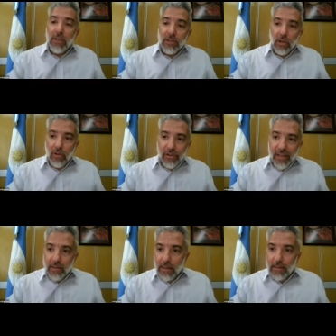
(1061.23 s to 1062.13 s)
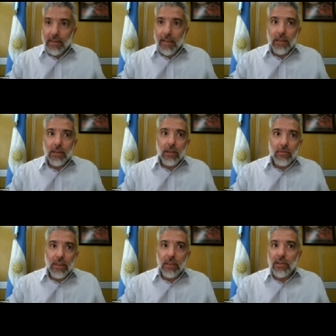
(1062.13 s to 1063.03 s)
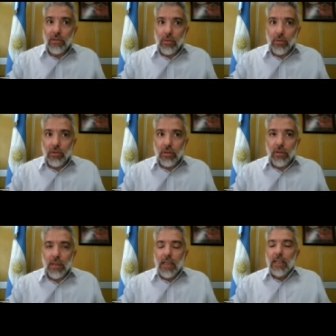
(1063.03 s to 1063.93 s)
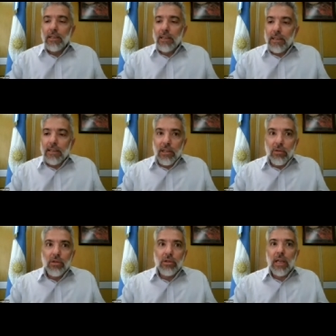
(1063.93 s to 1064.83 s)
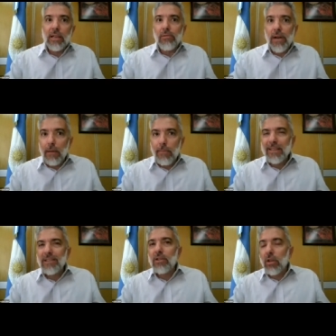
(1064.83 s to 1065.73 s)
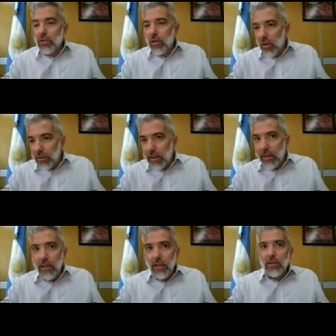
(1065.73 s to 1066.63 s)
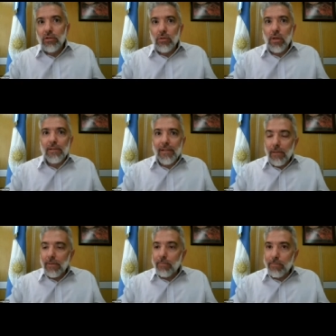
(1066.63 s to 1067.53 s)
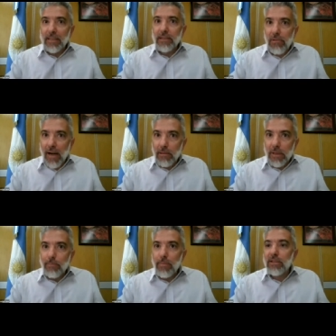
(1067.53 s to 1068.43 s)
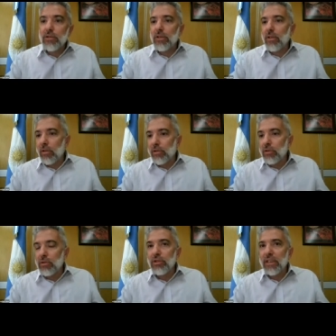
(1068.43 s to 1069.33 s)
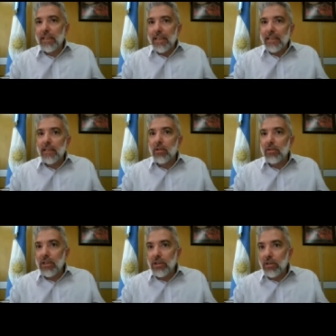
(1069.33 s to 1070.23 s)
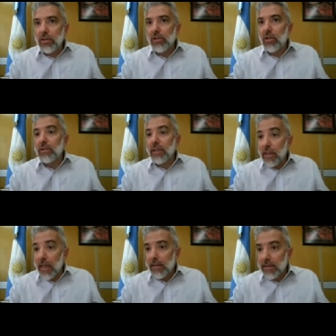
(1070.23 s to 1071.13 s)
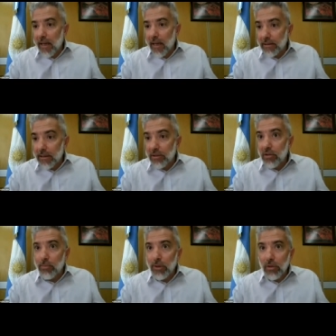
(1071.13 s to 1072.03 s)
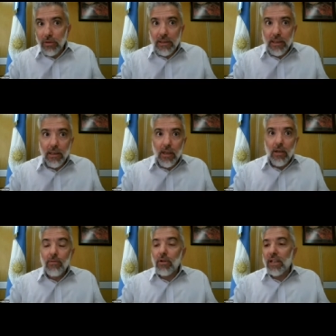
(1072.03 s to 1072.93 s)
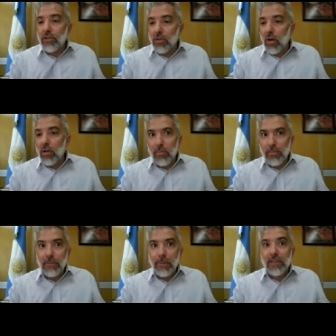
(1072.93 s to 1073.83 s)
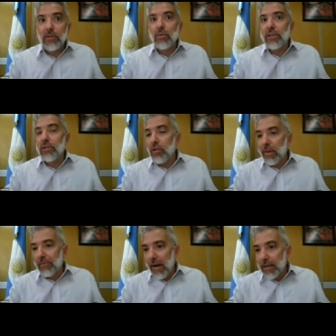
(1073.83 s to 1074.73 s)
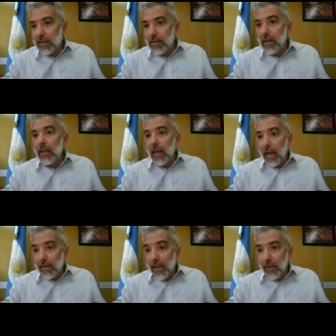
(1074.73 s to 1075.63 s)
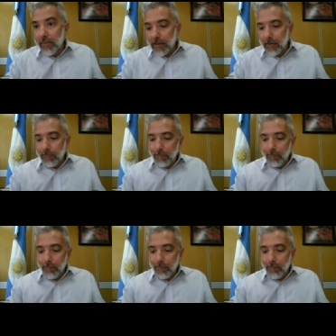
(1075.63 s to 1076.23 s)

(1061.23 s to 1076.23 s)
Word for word: mission-oriented scientific institutions. These institutions are relevant not only to unravel past crimes, but also to generate the conditions on the young scientist community for a strong commitment with human rights and service.